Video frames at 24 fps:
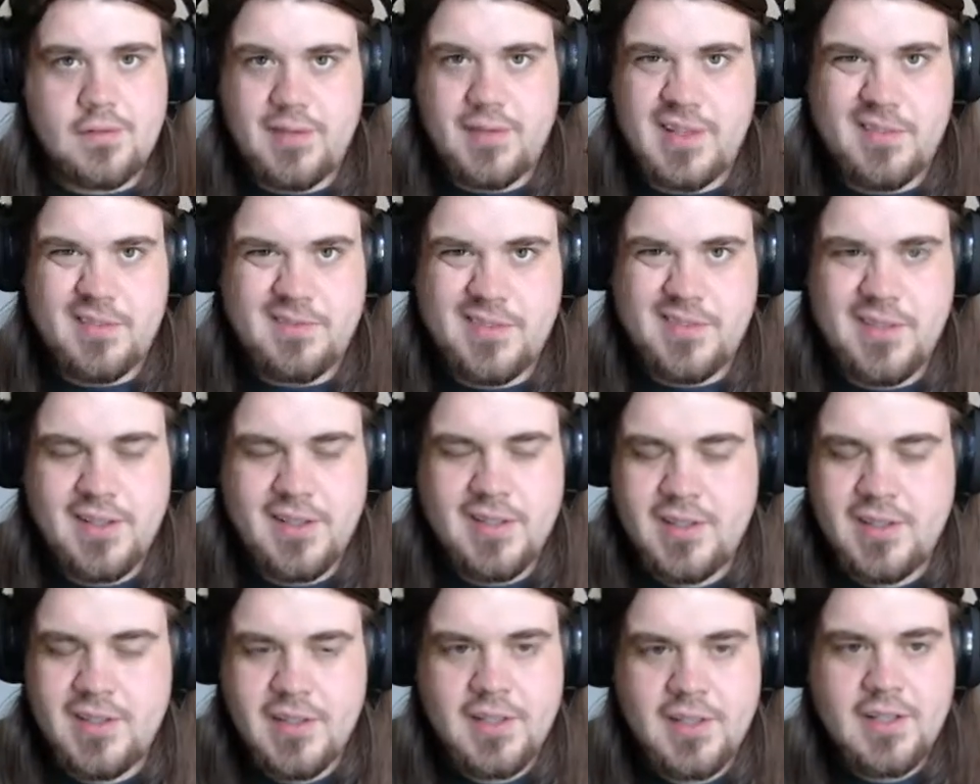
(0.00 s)
I
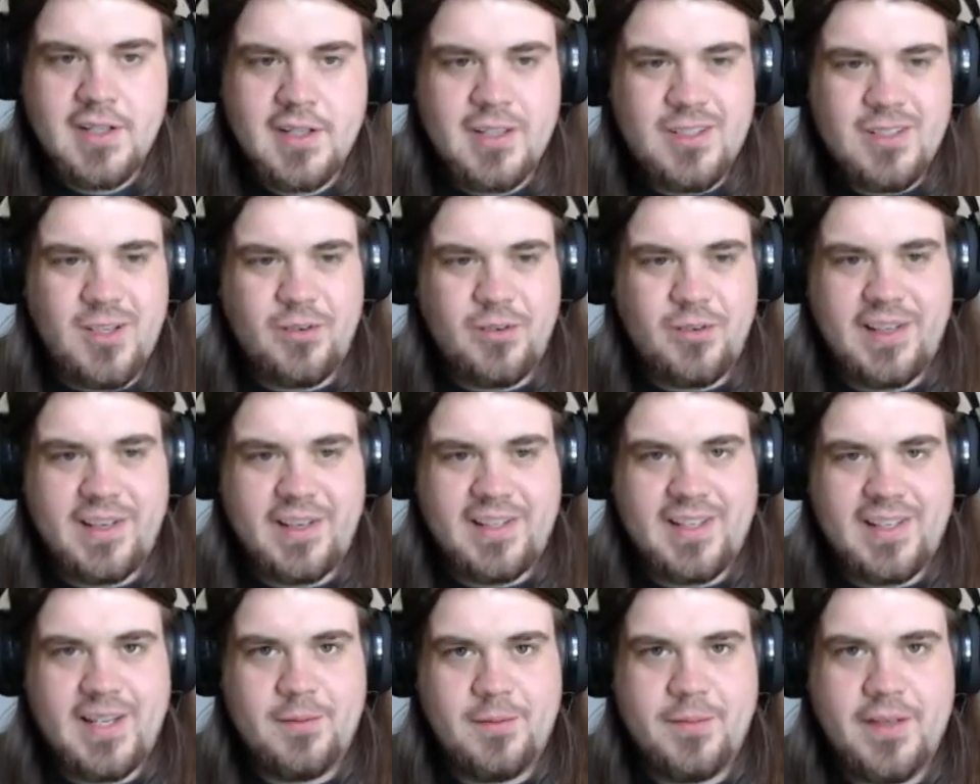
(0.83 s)
don't think
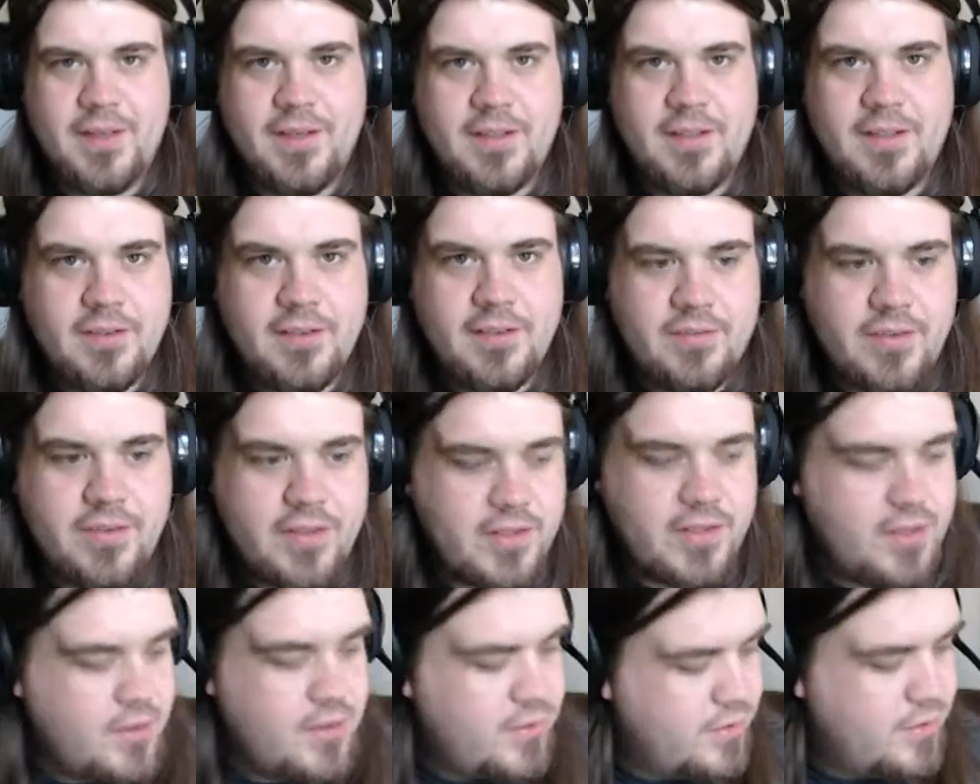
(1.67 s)
that'd be a good
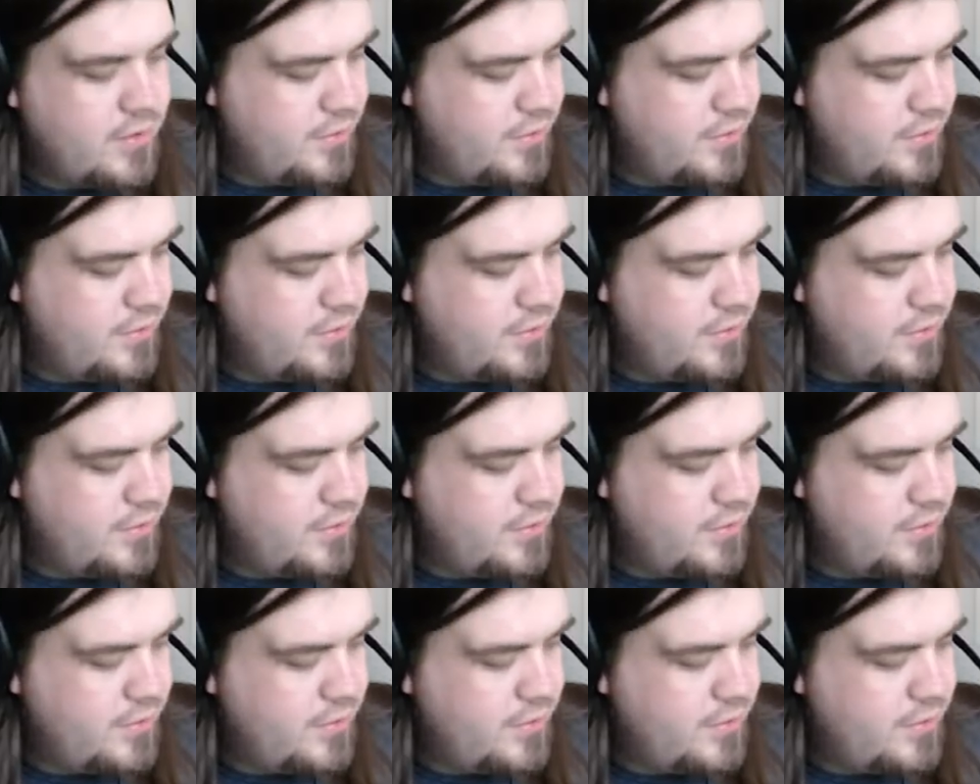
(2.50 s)
video.